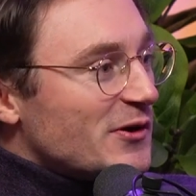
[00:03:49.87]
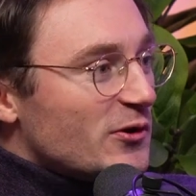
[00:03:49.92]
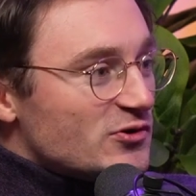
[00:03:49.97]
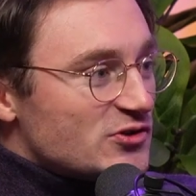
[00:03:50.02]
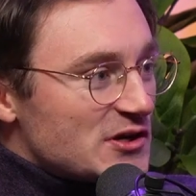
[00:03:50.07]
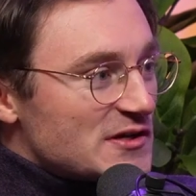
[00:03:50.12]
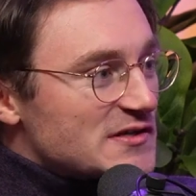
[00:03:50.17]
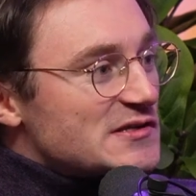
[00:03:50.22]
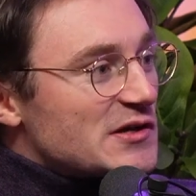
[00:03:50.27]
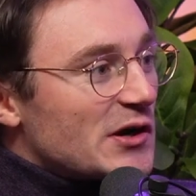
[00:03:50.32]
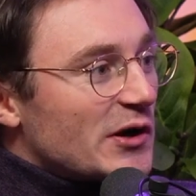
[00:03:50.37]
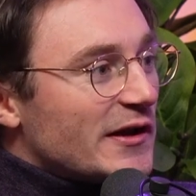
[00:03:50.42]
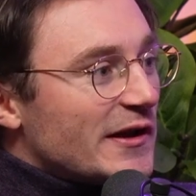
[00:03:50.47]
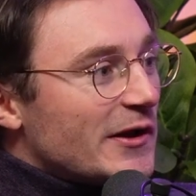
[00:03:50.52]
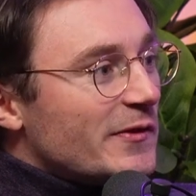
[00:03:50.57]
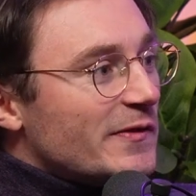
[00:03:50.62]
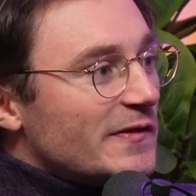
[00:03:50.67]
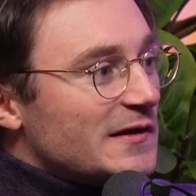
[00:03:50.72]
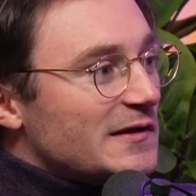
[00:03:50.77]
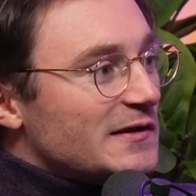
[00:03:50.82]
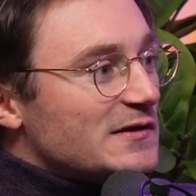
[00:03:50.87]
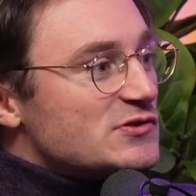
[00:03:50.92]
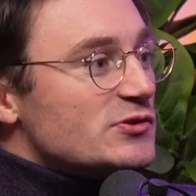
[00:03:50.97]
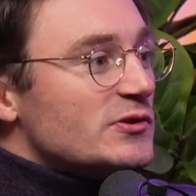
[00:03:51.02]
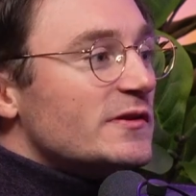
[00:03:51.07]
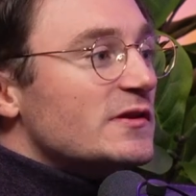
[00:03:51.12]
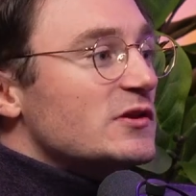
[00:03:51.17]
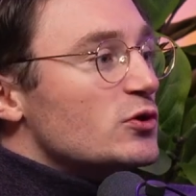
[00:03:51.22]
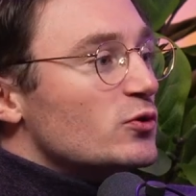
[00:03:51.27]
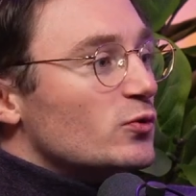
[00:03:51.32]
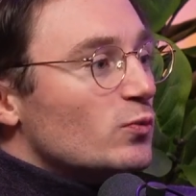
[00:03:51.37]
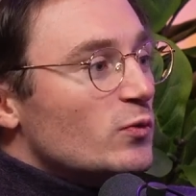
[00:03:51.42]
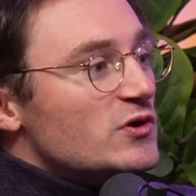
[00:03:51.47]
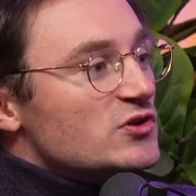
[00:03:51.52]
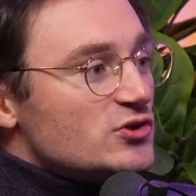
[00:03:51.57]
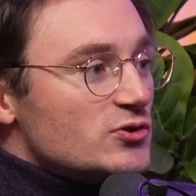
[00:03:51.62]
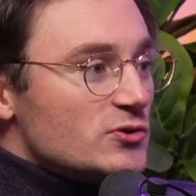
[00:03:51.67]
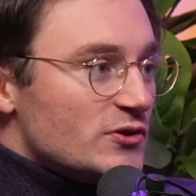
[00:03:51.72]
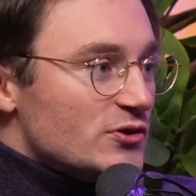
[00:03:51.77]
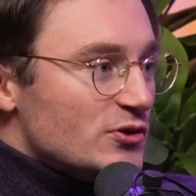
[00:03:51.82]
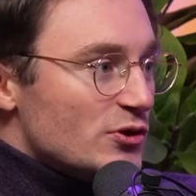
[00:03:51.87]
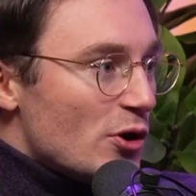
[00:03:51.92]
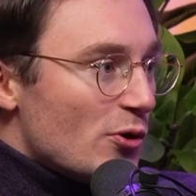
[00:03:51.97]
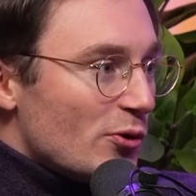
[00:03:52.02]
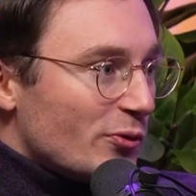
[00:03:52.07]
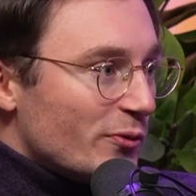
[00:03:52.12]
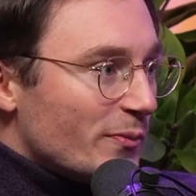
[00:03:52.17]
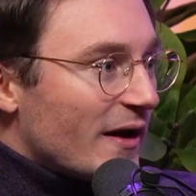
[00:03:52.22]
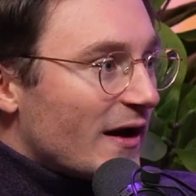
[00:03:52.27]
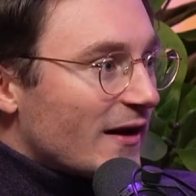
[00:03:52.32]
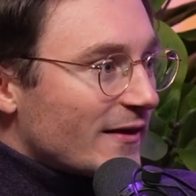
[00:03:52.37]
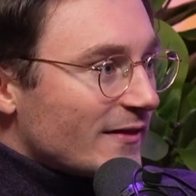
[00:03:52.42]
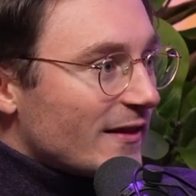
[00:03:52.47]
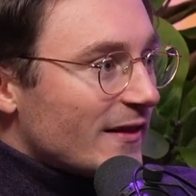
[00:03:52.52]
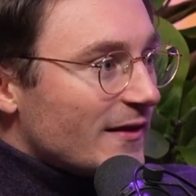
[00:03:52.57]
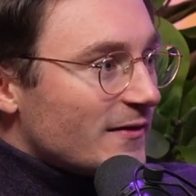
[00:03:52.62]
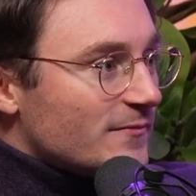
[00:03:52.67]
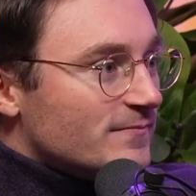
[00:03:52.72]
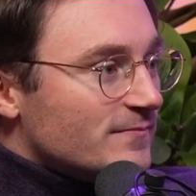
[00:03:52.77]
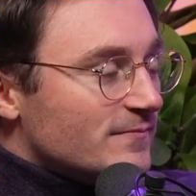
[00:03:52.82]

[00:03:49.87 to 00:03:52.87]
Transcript: just starting out in the industry that you'd wish you had known back then?